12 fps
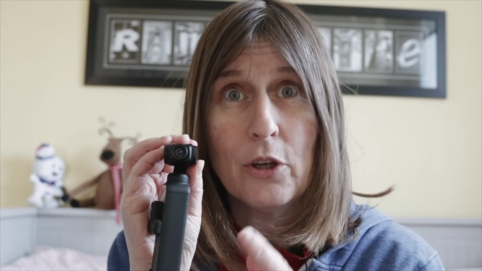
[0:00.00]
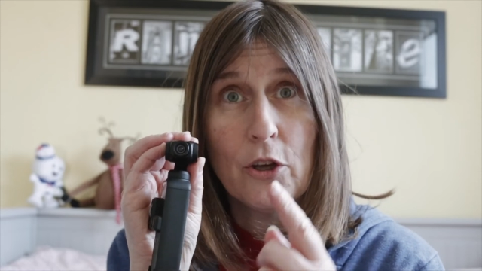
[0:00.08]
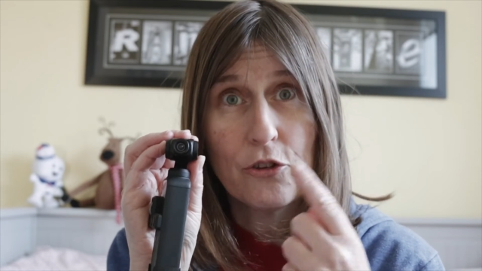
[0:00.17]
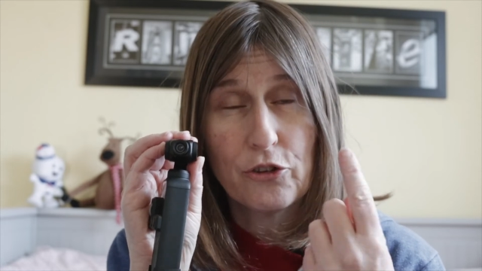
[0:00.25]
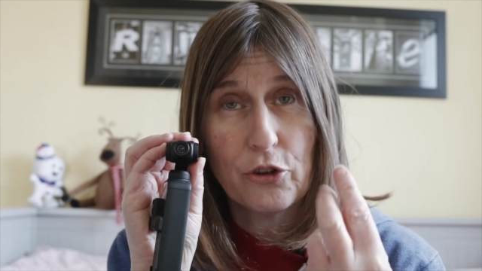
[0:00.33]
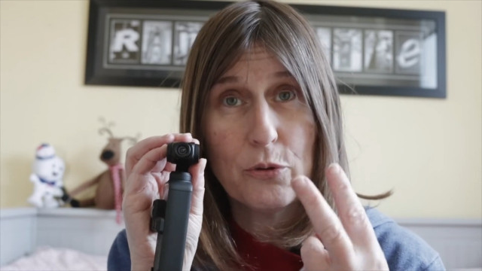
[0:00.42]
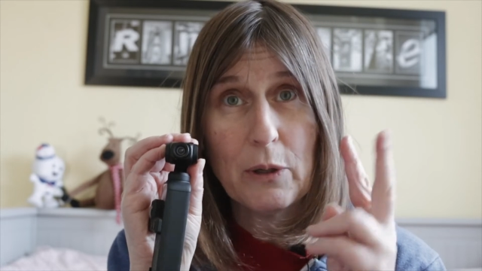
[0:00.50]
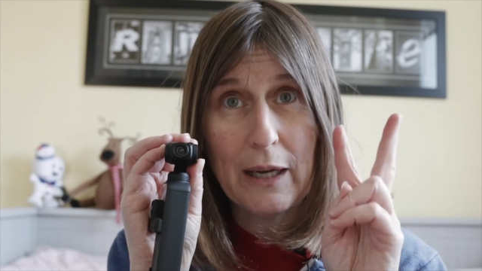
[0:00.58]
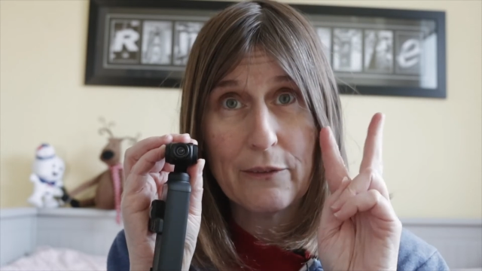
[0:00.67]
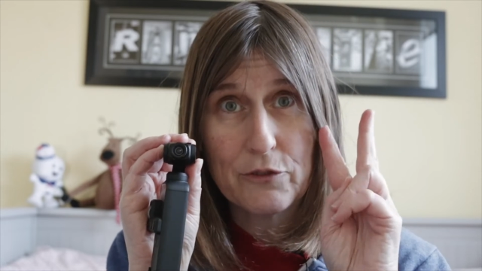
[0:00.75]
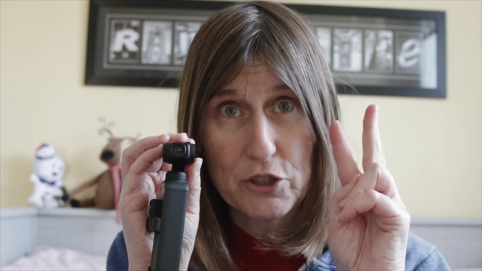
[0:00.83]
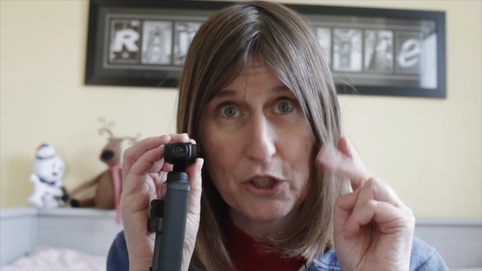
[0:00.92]
So you will
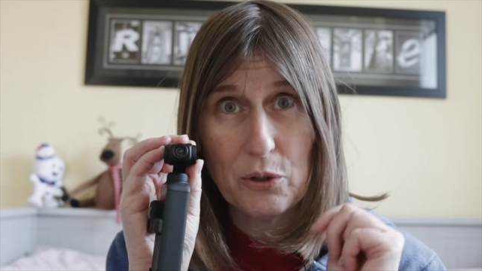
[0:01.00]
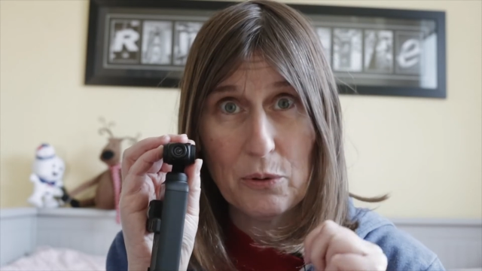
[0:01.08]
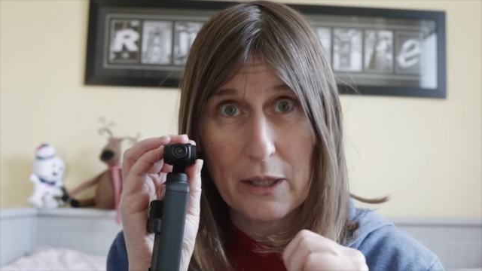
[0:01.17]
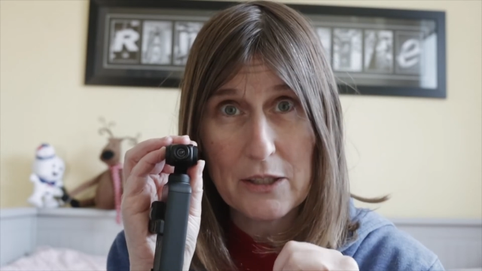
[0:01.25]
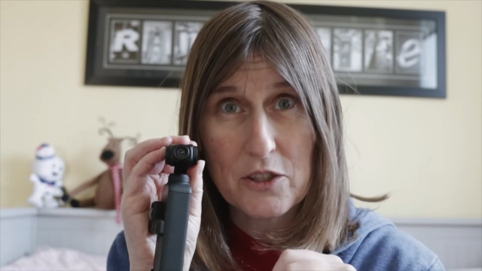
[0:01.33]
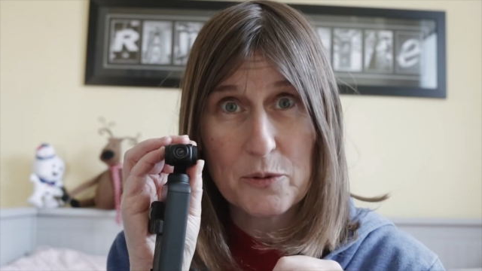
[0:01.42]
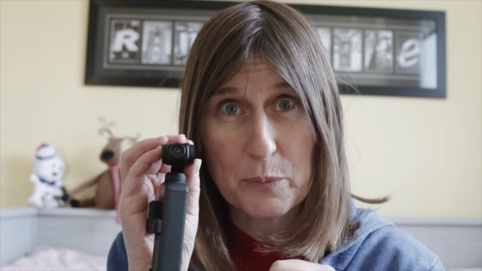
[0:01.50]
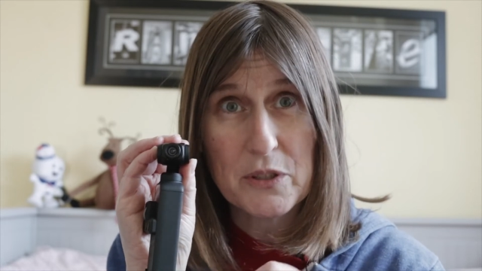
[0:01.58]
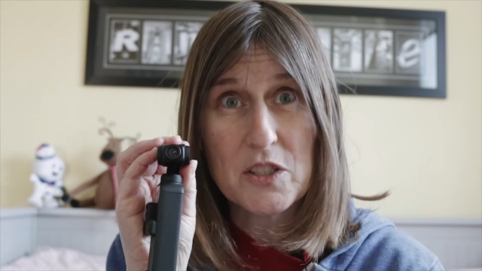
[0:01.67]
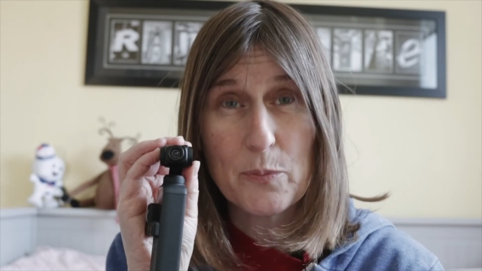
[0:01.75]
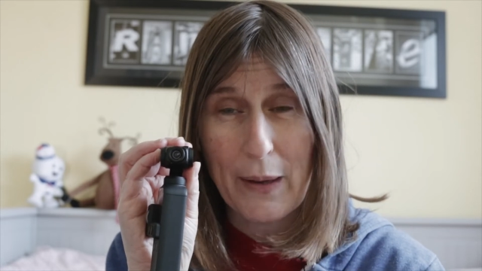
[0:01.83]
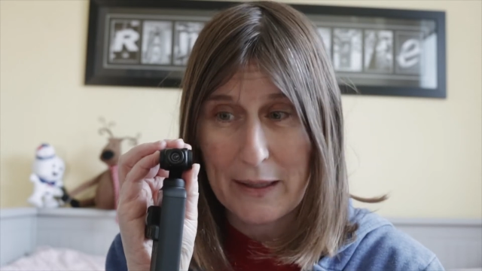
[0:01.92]
have two lens
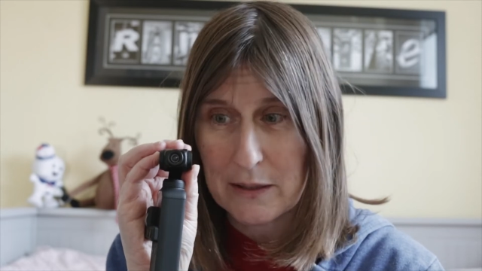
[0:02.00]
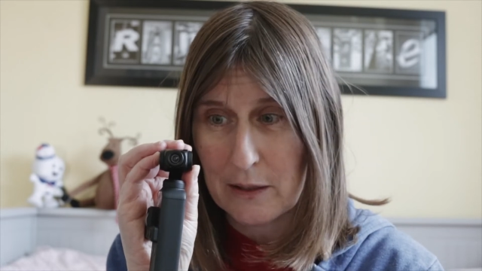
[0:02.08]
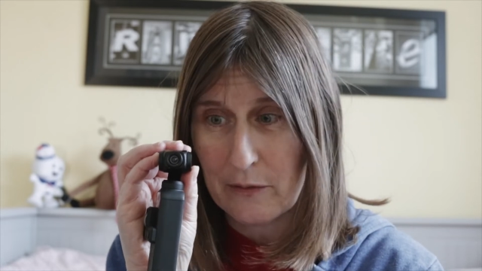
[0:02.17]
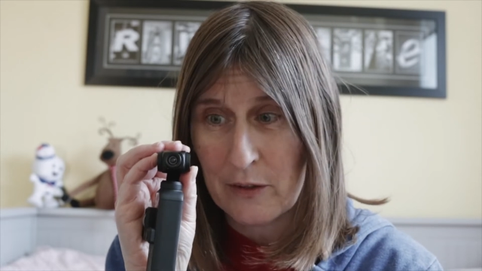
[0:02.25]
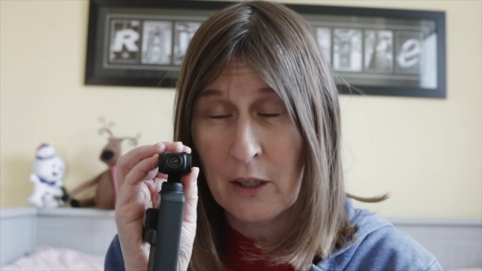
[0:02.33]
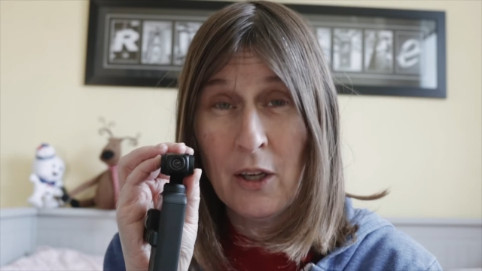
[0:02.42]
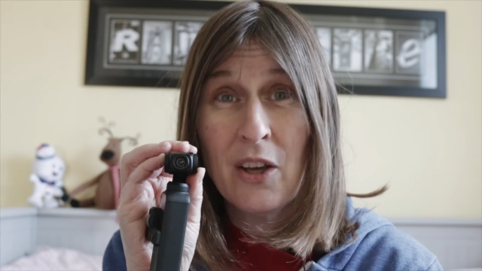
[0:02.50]
perspectives.